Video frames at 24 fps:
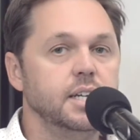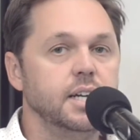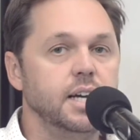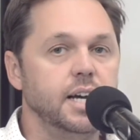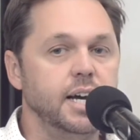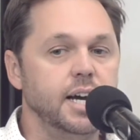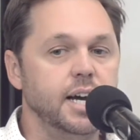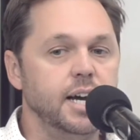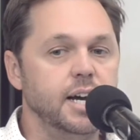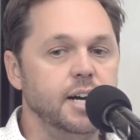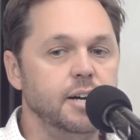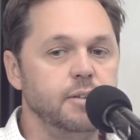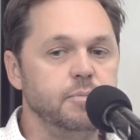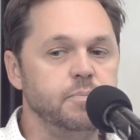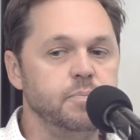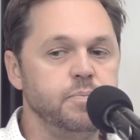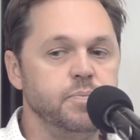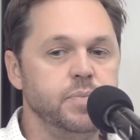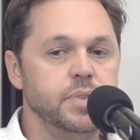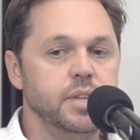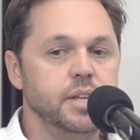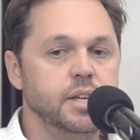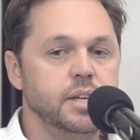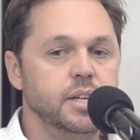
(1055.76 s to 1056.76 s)

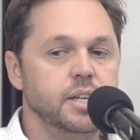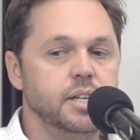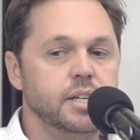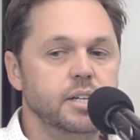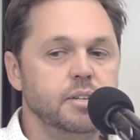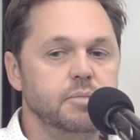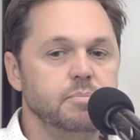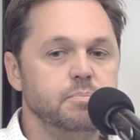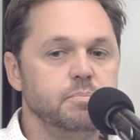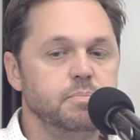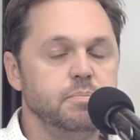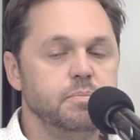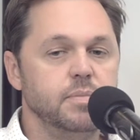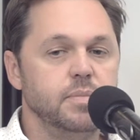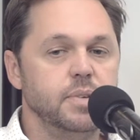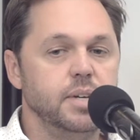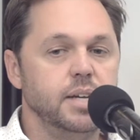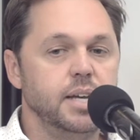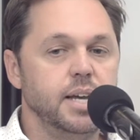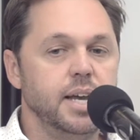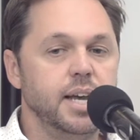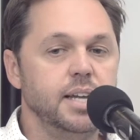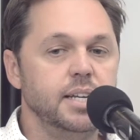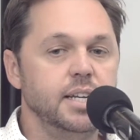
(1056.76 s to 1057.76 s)
And
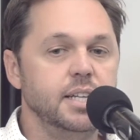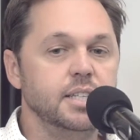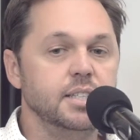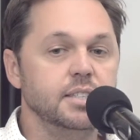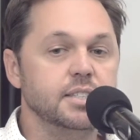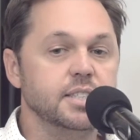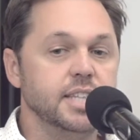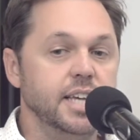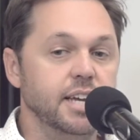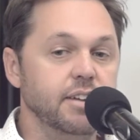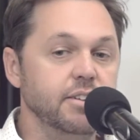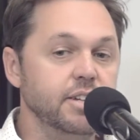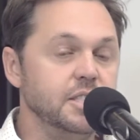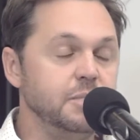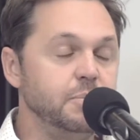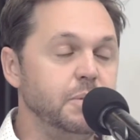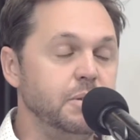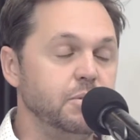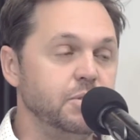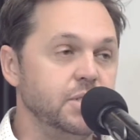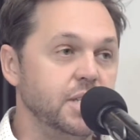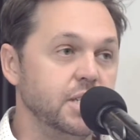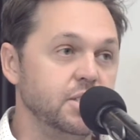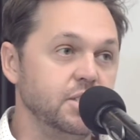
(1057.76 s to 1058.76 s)
then the scariest
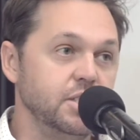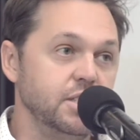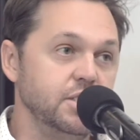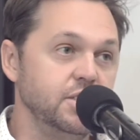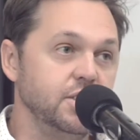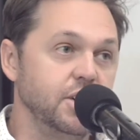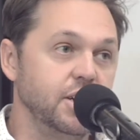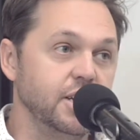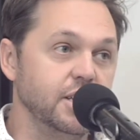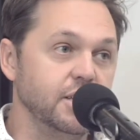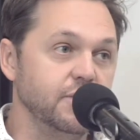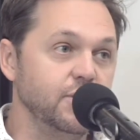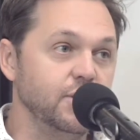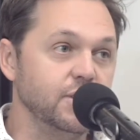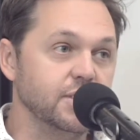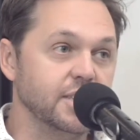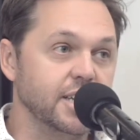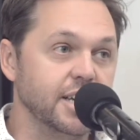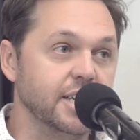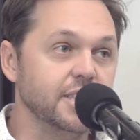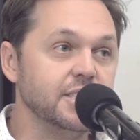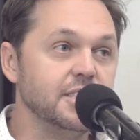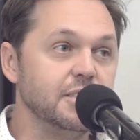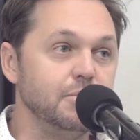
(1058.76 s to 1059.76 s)
bit was actually signing the first
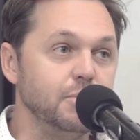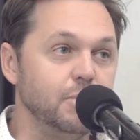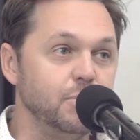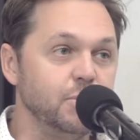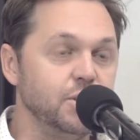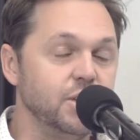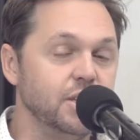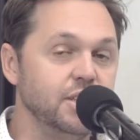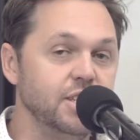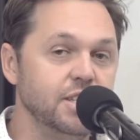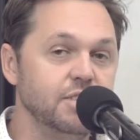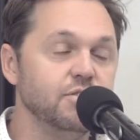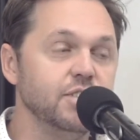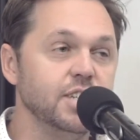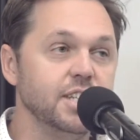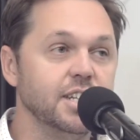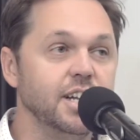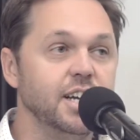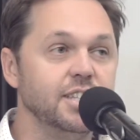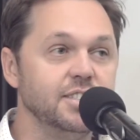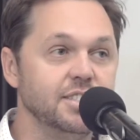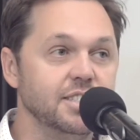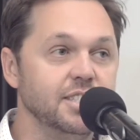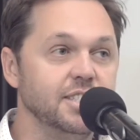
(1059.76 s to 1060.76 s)
customer, which I didn't
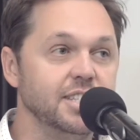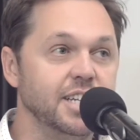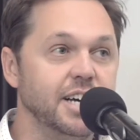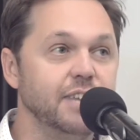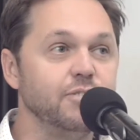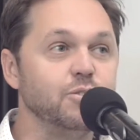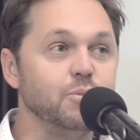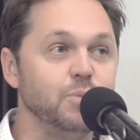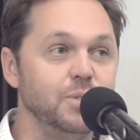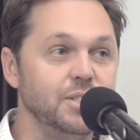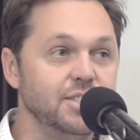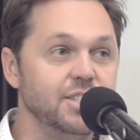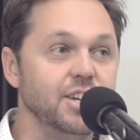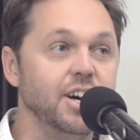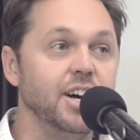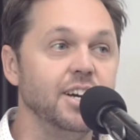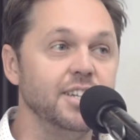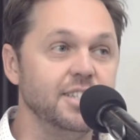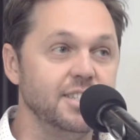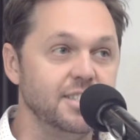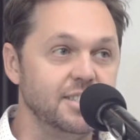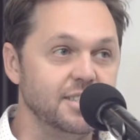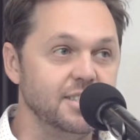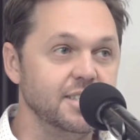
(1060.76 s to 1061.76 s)
realize until after we'd signed it.